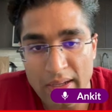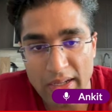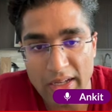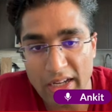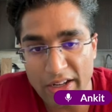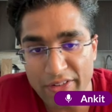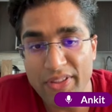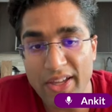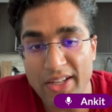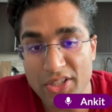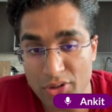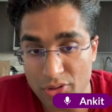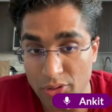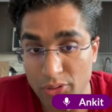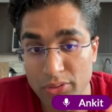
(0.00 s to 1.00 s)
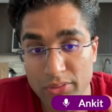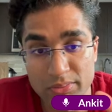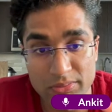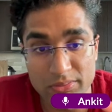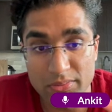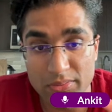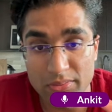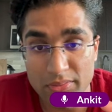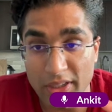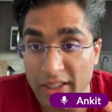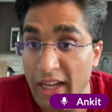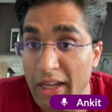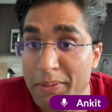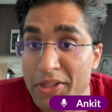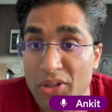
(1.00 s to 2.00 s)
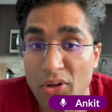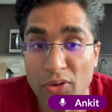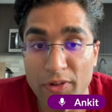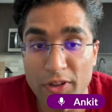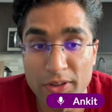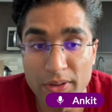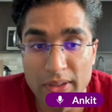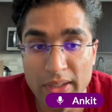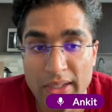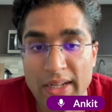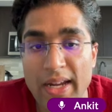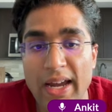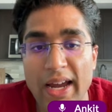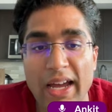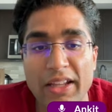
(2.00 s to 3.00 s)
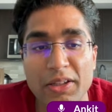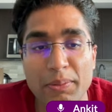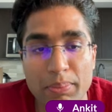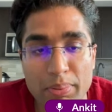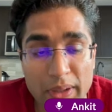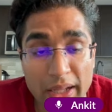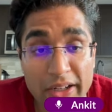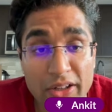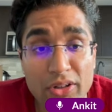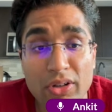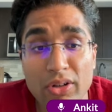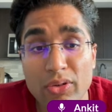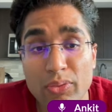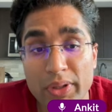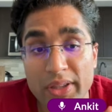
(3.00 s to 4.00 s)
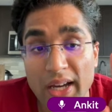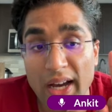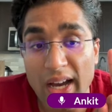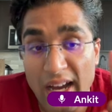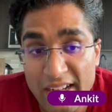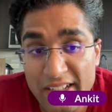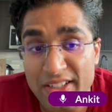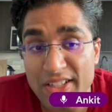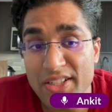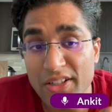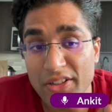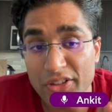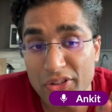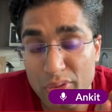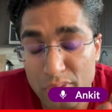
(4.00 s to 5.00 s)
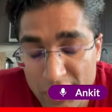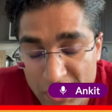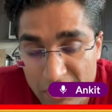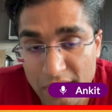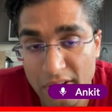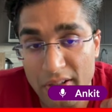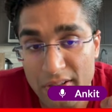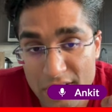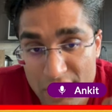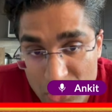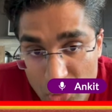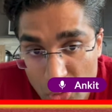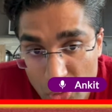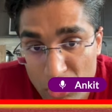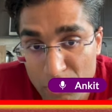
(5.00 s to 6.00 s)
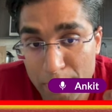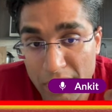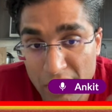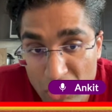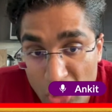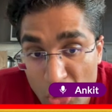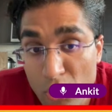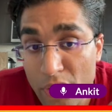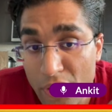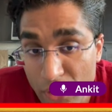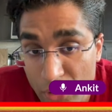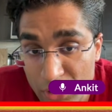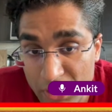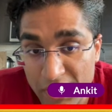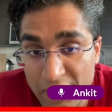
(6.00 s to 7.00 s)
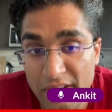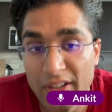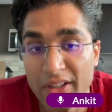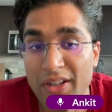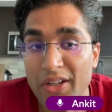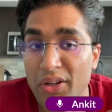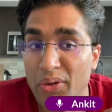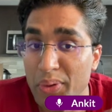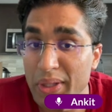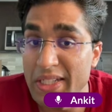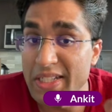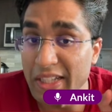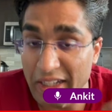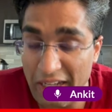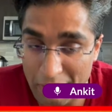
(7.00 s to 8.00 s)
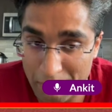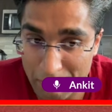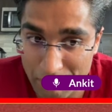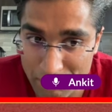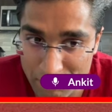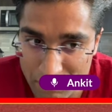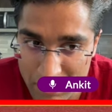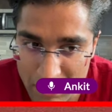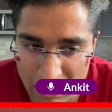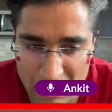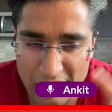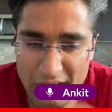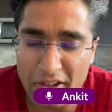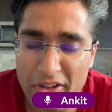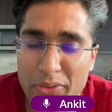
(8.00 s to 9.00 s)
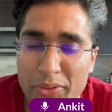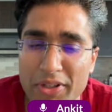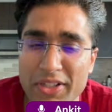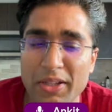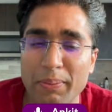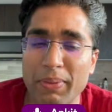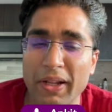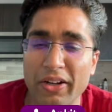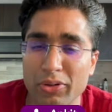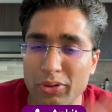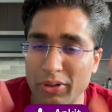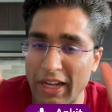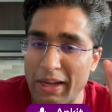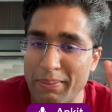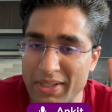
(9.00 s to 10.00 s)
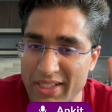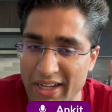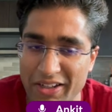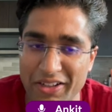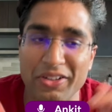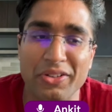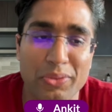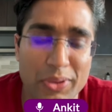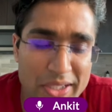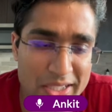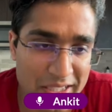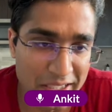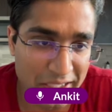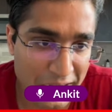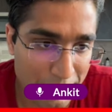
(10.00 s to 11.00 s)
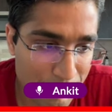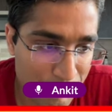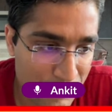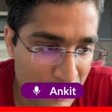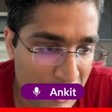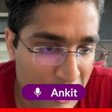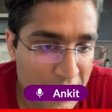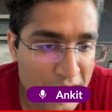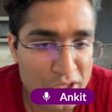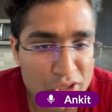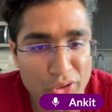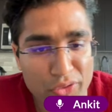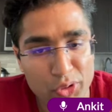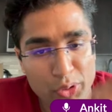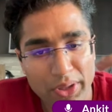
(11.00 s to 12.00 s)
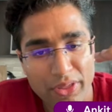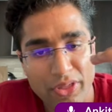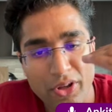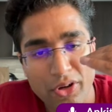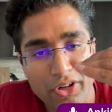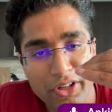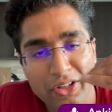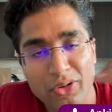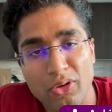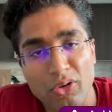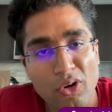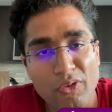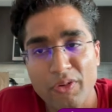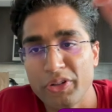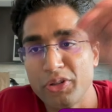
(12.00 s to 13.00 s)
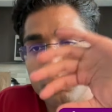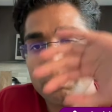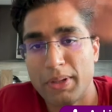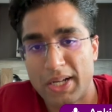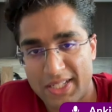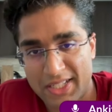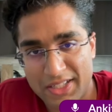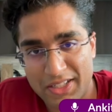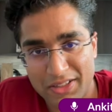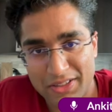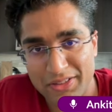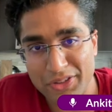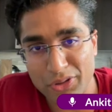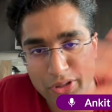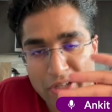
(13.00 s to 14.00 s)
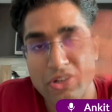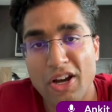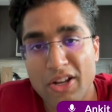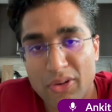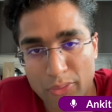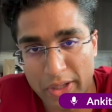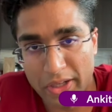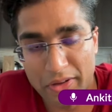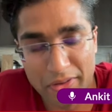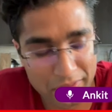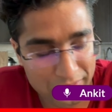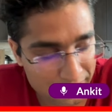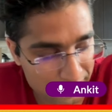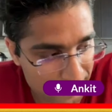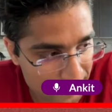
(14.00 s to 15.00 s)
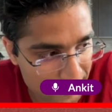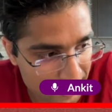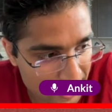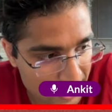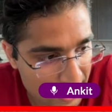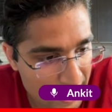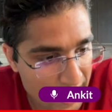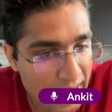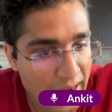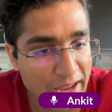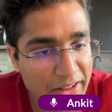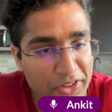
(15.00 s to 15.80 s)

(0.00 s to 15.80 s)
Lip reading: If that's true, the game is over, and the player with the highest unique score below 30 wins the game. In other words, the player who came second wins the game. So if you hit 30 or over, you bust. You cannot win. And then